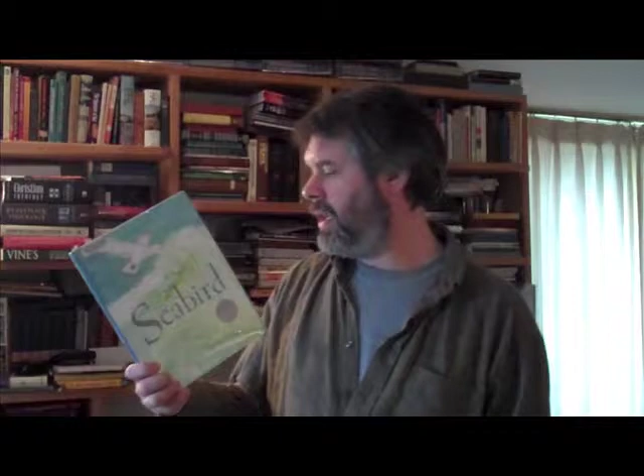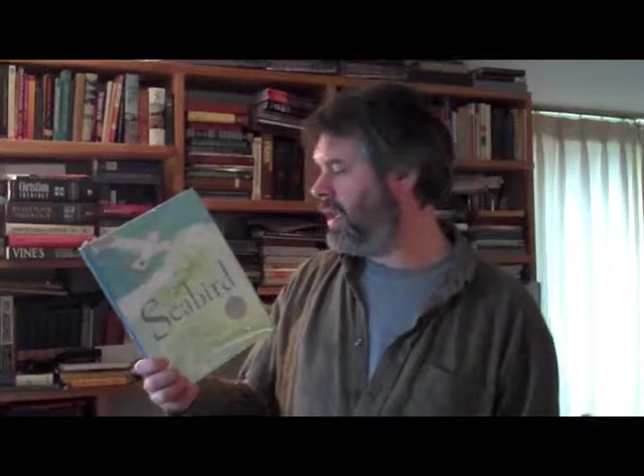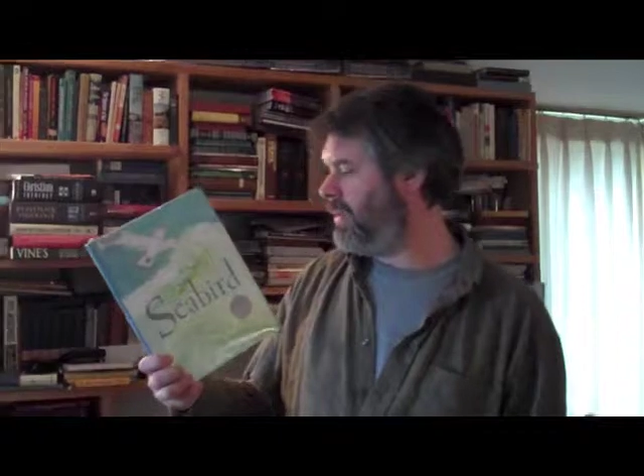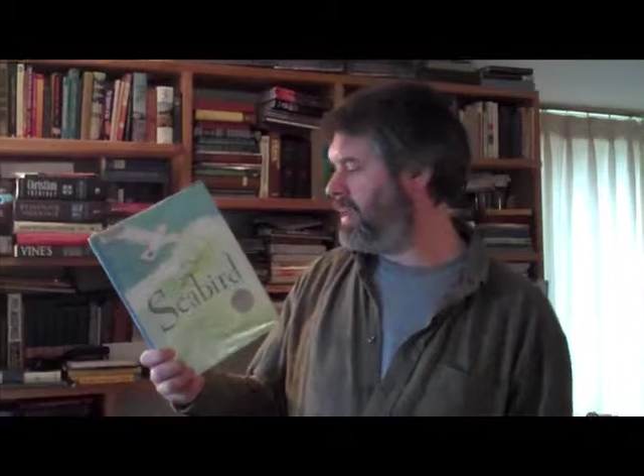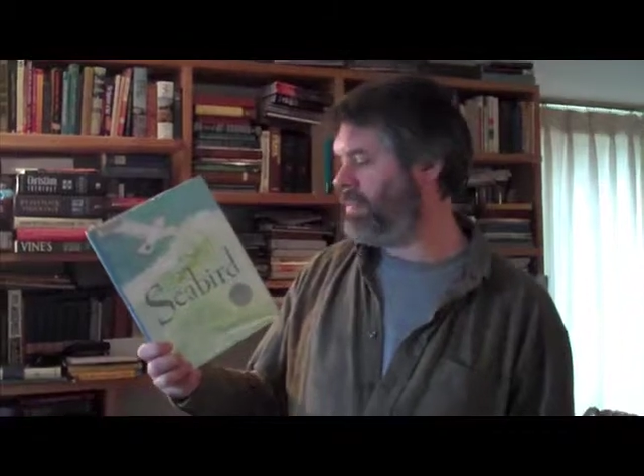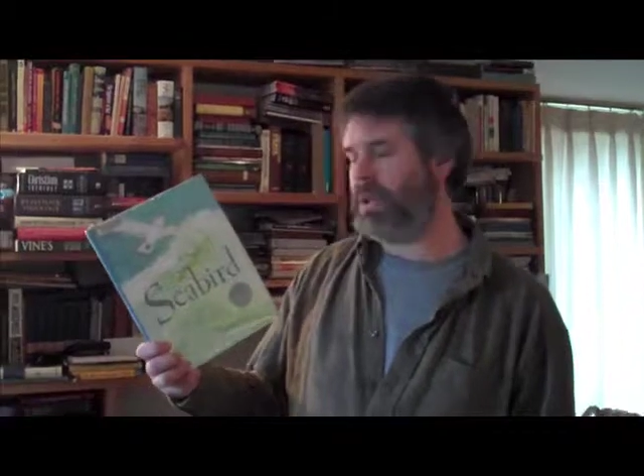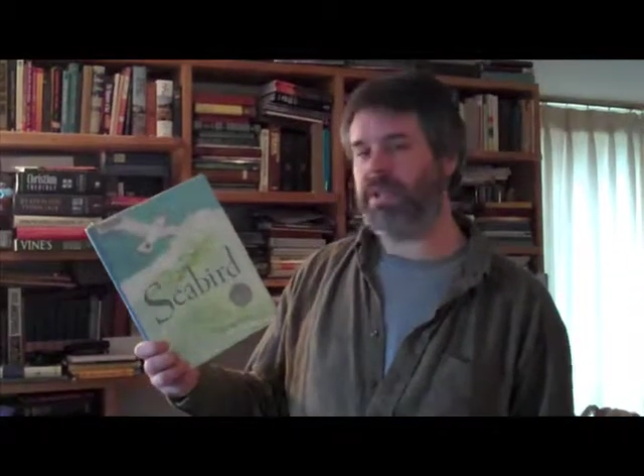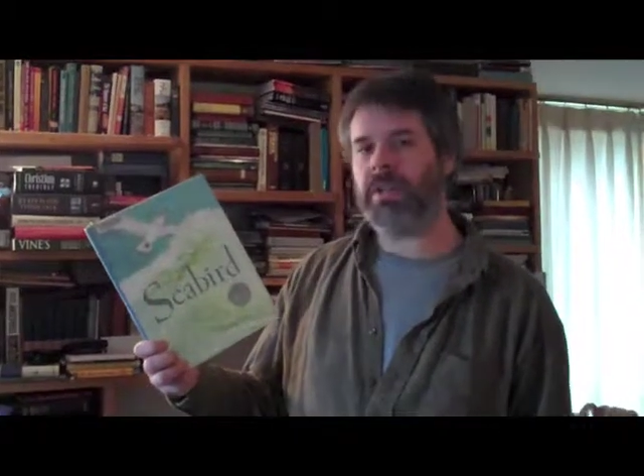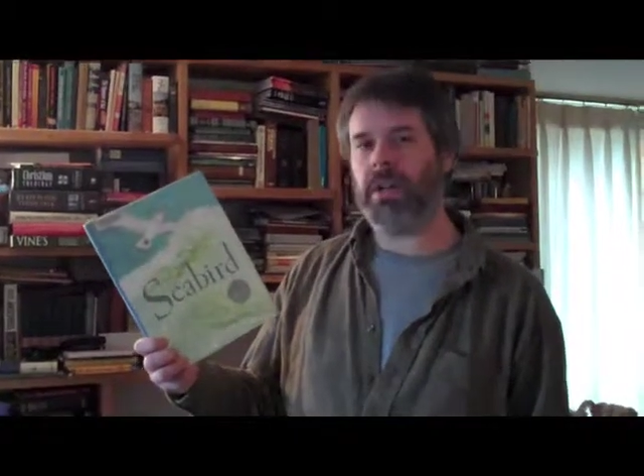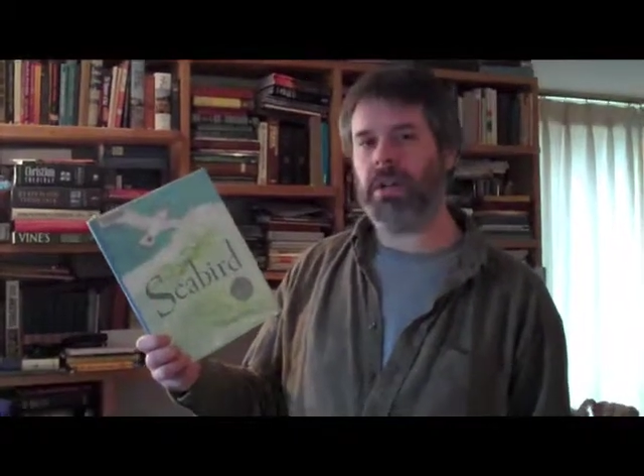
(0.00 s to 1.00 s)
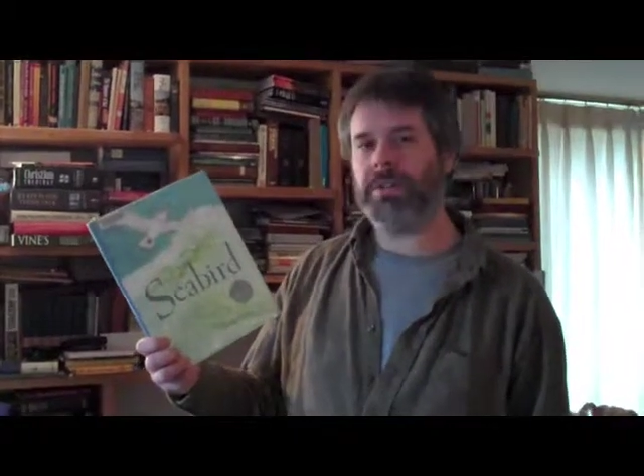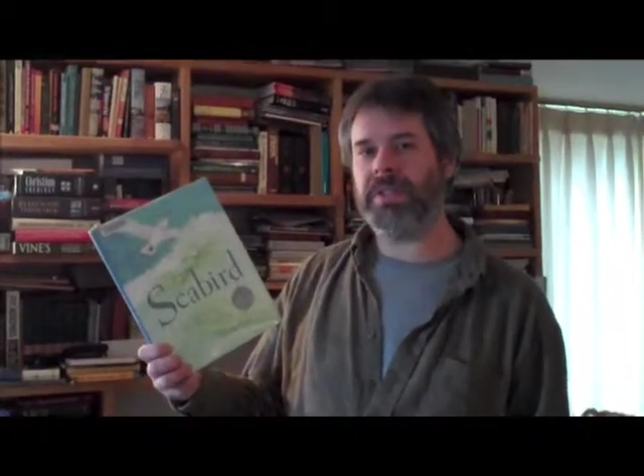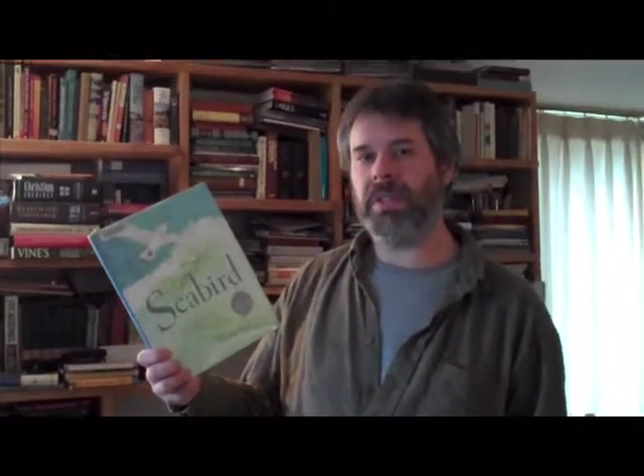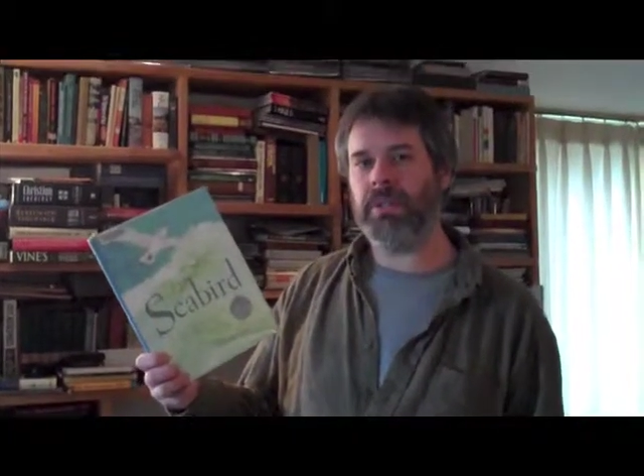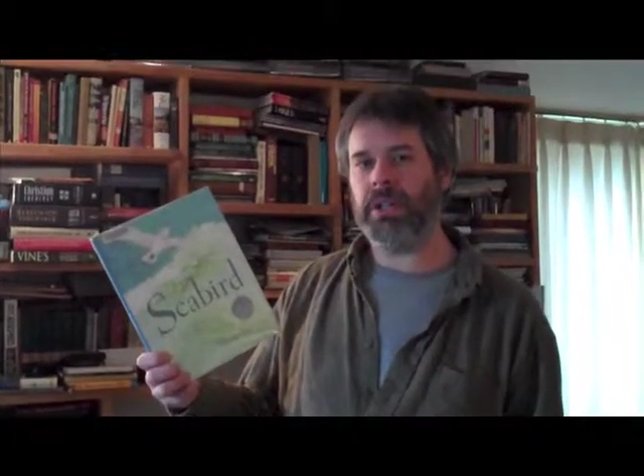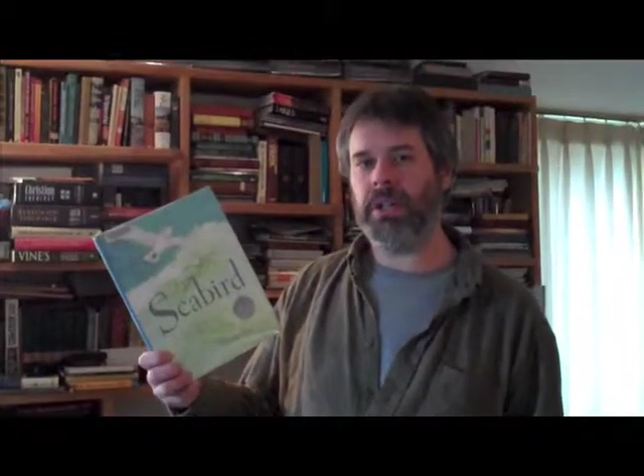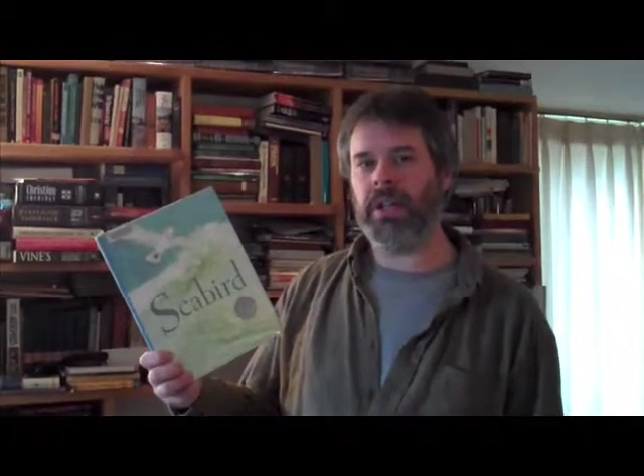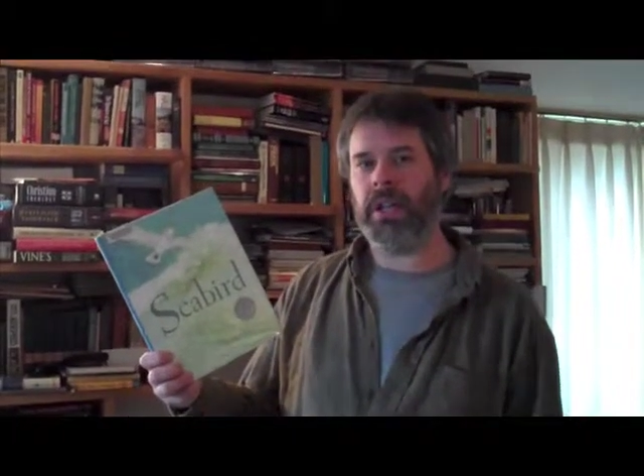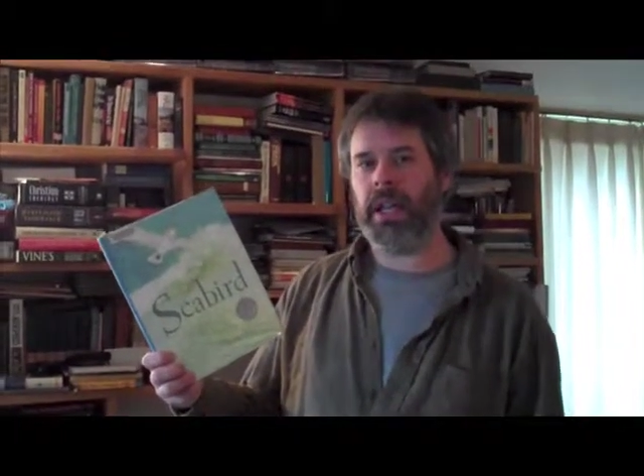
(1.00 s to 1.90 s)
Um, this book is called Seabird,